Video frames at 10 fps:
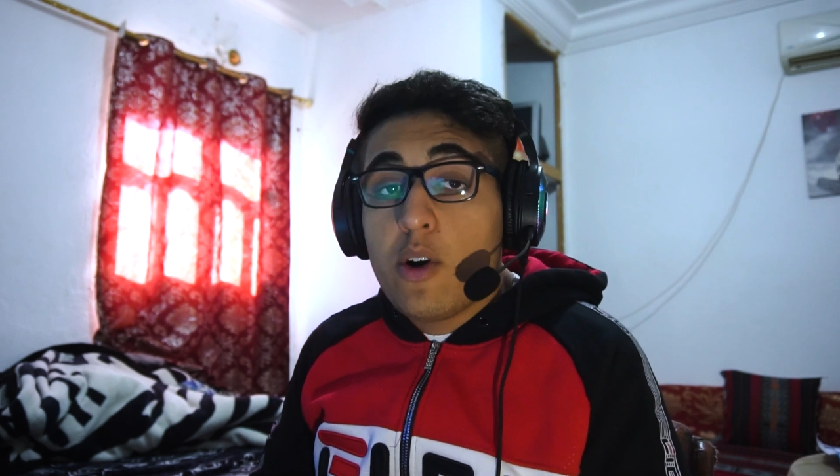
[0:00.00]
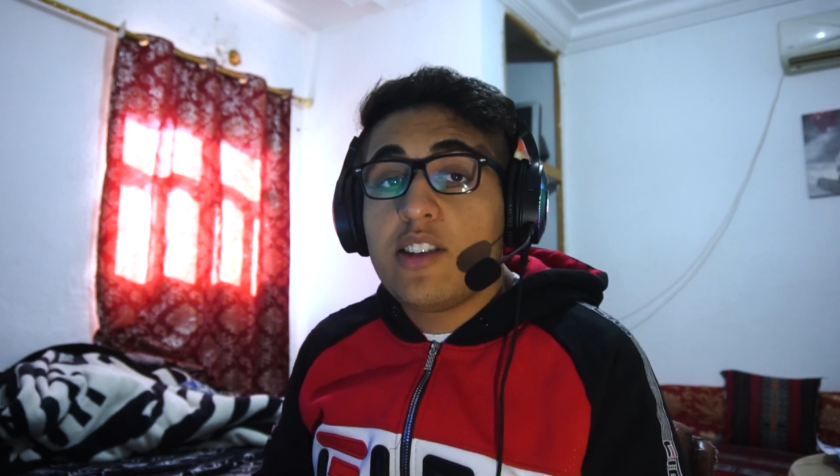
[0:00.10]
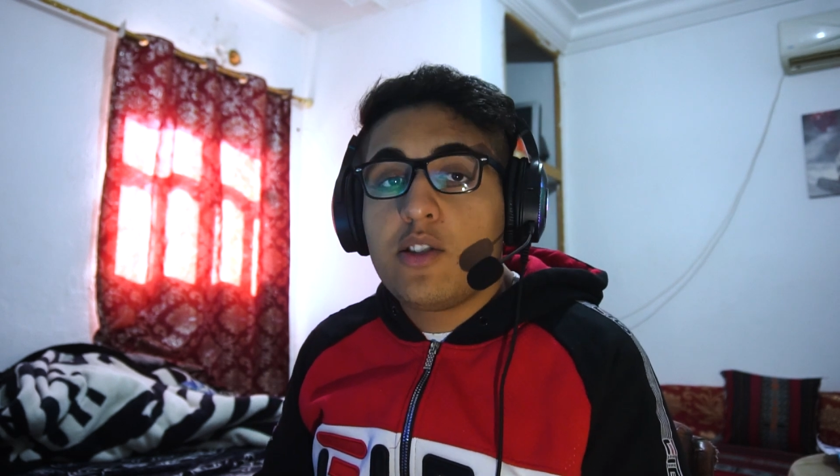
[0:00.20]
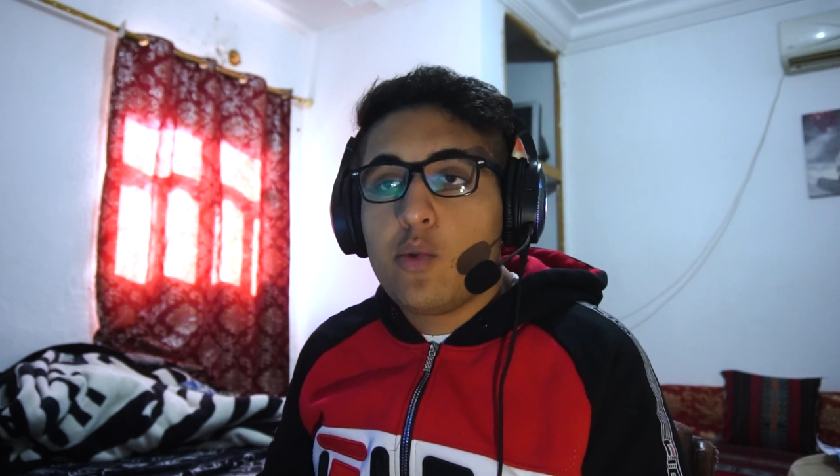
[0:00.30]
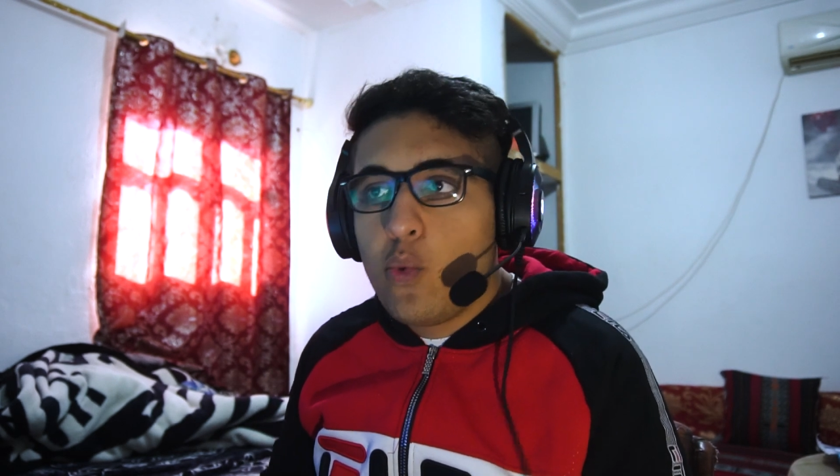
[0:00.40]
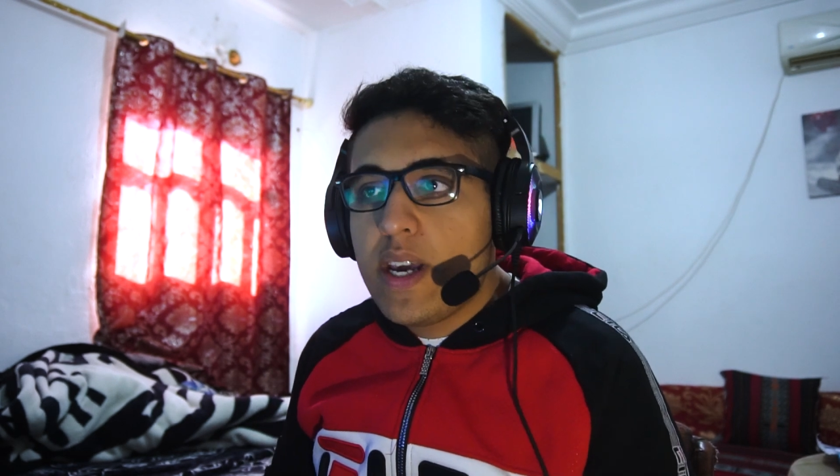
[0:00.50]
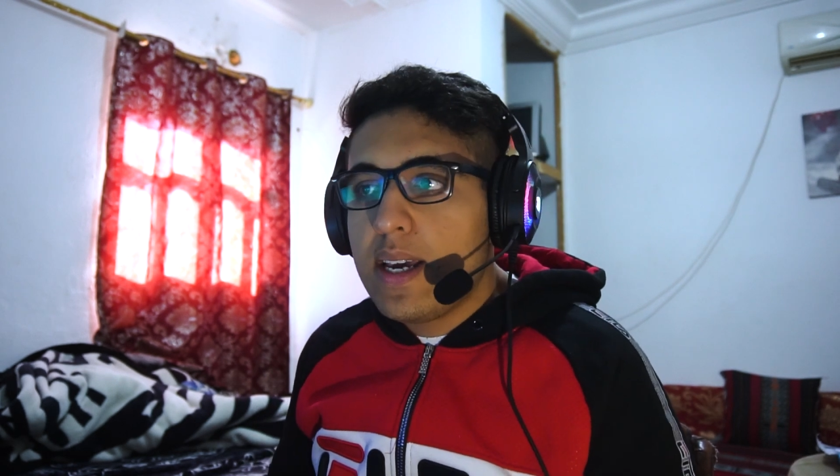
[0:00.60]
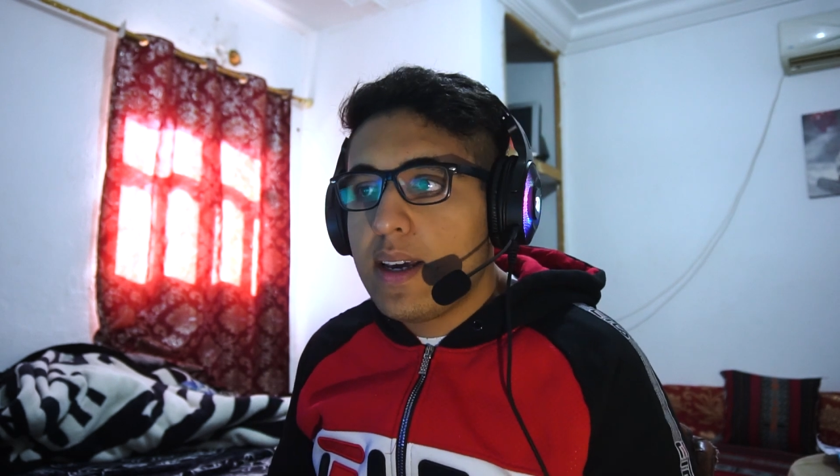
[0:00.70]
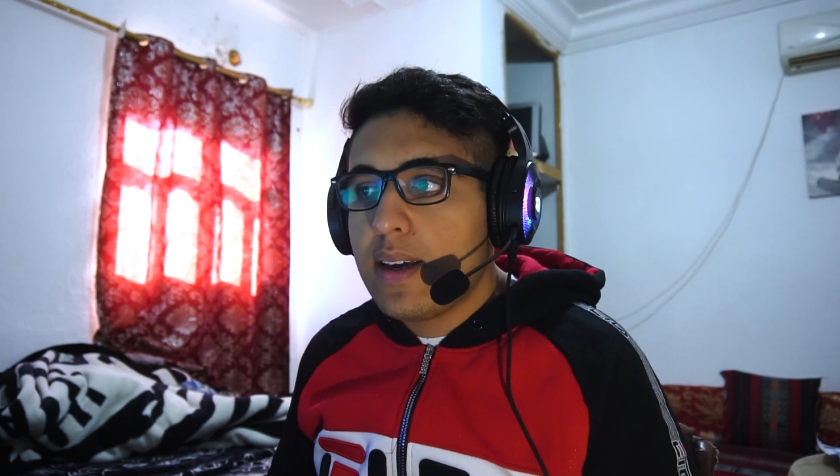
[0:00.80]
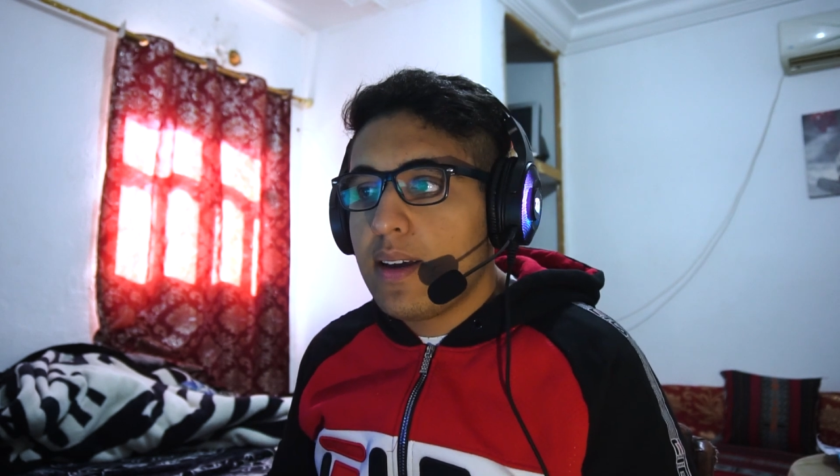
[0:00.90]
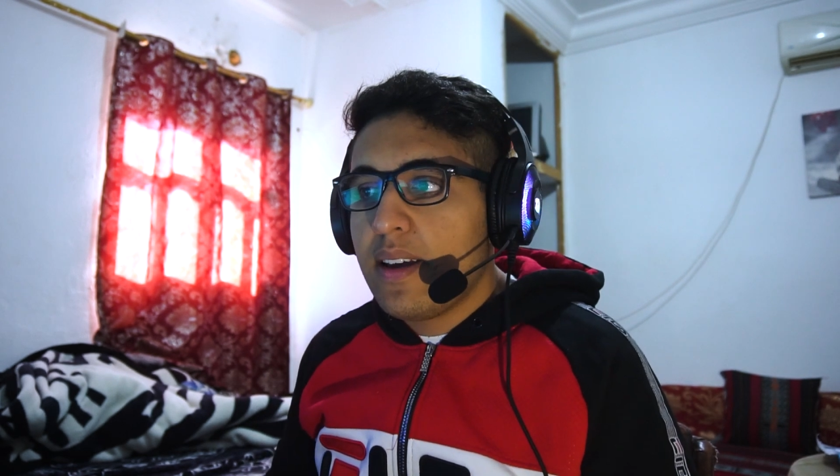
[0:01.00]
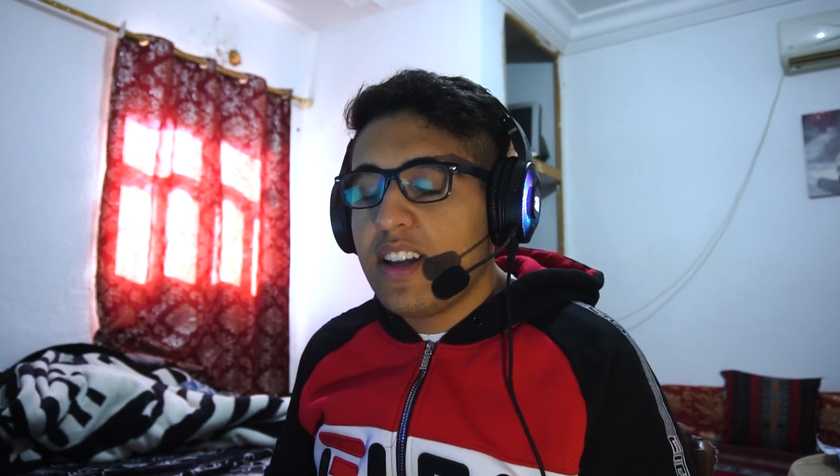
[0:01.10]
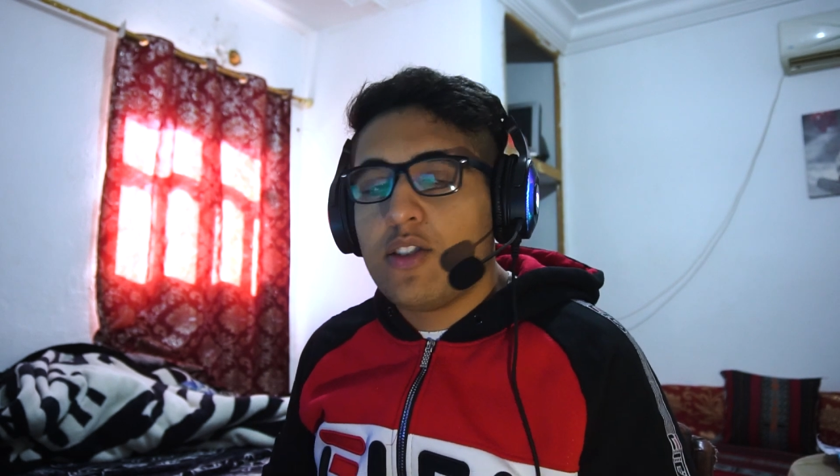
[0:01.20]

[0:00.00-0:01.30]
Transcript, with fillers: worst week